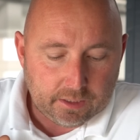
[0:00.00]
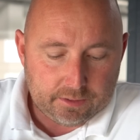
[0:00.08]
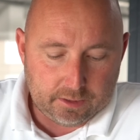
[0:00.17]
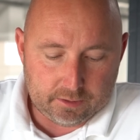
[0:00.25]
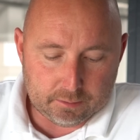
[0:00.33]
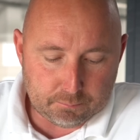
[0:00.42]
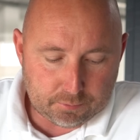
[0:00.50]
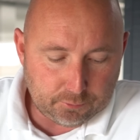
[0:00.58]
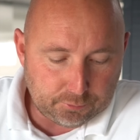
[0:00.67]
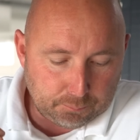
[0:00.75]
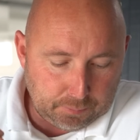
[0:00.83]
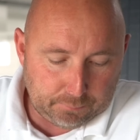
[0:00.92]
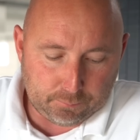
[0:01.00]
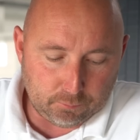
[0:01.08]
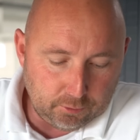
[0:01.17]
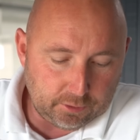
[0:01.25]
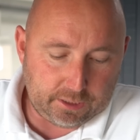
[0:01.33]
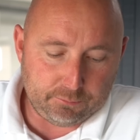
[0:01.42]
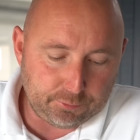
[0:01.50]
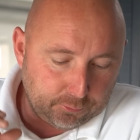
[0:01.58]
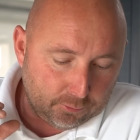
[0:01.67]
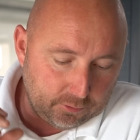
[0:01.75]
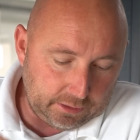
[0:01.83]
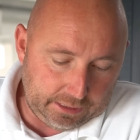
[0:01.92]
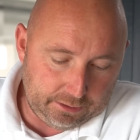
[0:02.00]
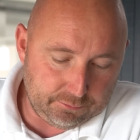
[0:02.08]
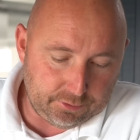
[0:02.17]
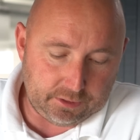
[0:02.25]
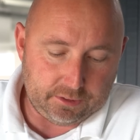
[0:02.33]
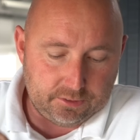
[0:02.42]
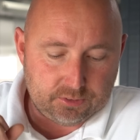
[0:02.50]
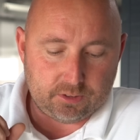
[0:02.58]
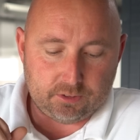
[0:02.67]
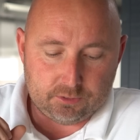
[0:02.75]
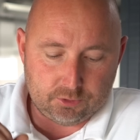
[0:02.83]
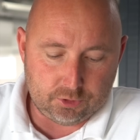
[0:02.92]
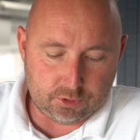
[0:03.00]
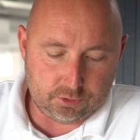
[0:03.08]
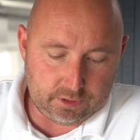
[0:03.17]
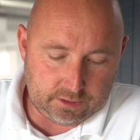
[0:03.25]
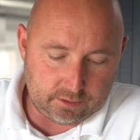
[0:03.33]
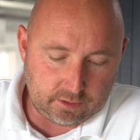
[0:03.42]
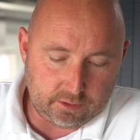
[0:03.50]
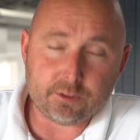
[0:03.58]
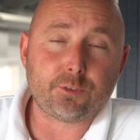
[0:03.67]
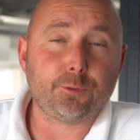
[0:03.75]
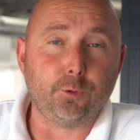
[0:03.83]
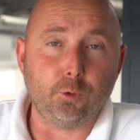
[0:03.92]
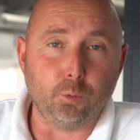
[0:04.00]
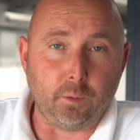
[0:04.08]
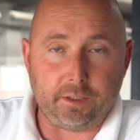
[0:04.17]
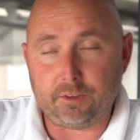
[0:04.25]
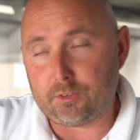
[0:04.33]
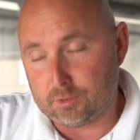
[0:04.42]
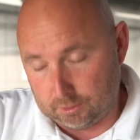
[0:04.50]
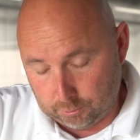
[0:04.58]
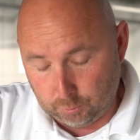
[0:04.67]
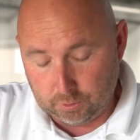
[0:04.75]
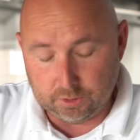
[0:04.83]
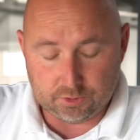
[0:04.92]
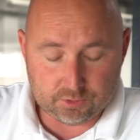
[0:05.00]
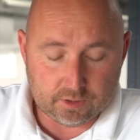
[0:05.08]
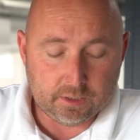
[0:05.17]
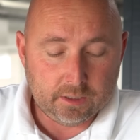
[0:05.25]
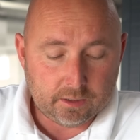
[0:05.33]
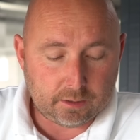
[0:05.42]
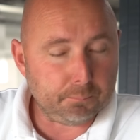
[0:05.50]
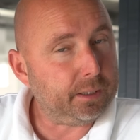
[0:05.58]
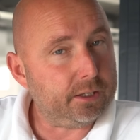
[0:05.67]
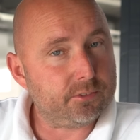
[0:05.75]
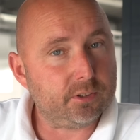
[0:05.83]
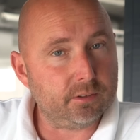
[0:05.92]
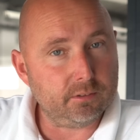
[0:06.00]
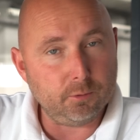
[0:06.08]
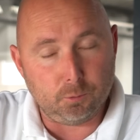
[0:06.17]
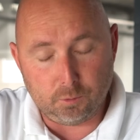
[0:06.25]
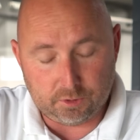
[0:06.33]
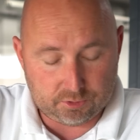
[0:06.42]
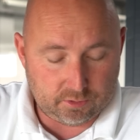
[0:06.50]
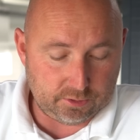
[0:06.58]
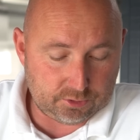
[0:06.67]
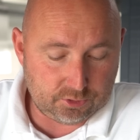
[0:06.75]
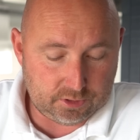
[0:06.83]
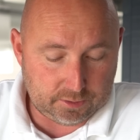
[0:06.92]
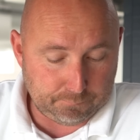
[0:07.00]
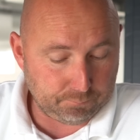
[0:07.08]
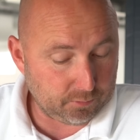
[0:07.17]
The number of people looking for EVs during the last 4 weeks, August, compared to August last year.